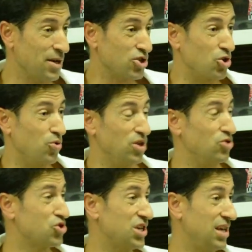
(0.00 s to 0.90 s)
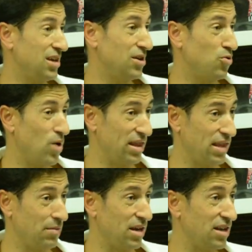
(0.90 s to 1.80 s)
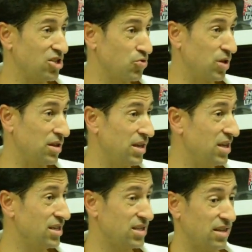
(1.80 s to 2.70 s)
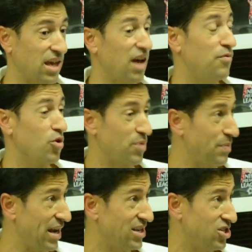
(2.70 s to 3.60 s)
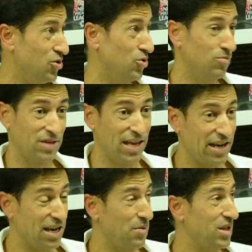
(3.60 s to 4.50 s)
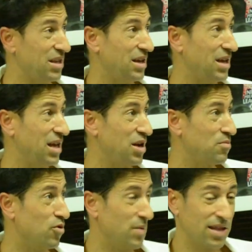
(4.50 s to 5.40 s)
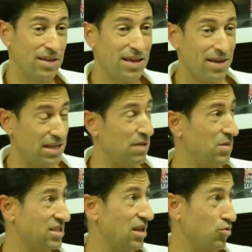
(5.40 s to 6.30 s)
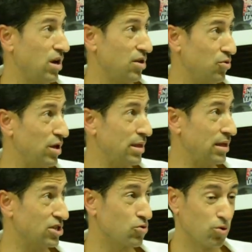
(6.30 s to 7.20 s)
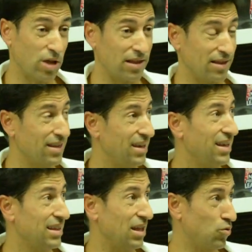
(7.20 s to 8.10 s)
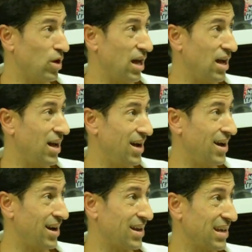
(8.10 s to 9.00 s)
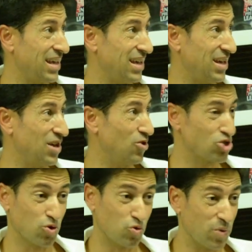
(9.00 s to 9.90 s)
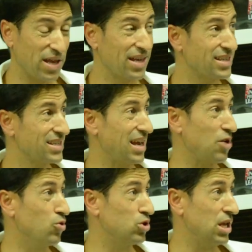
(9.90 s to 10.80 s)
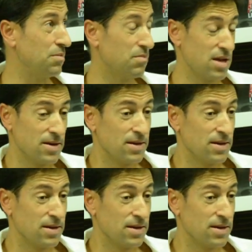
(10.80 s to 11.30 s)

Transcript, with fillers: So when you see one team that is doing this, they have more preparation, they are in a better moment, that means that we are doing things good and that we are uh, also good players, a good team.